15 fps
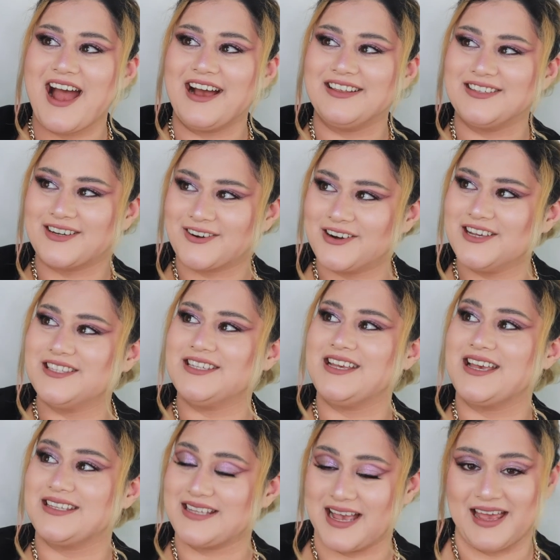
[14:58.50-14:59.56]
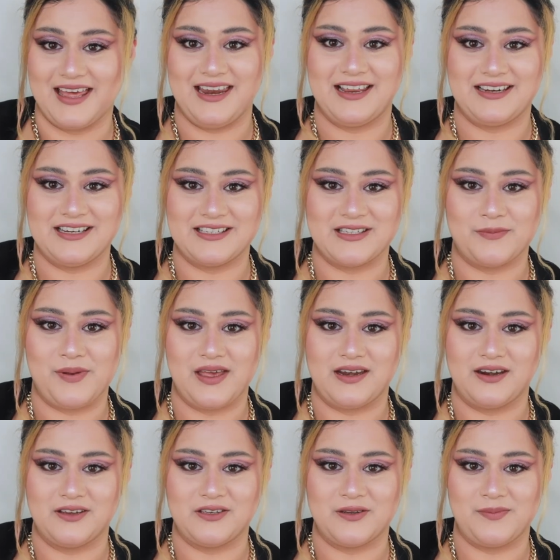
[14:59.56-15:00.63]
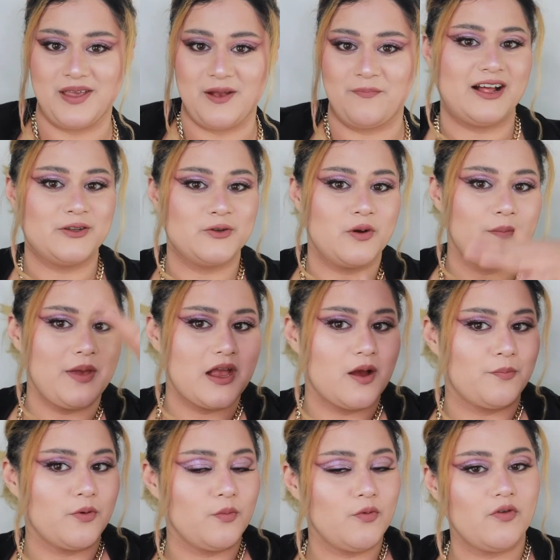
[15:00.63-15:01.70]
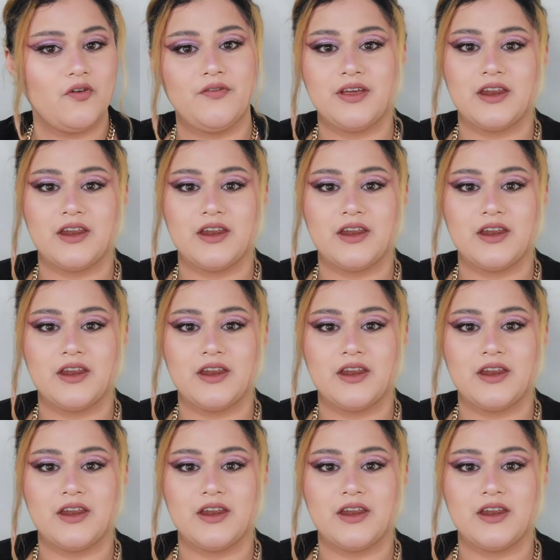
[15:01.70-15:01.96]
as crazy as I had anticipated it to be. I'll do a makeup removal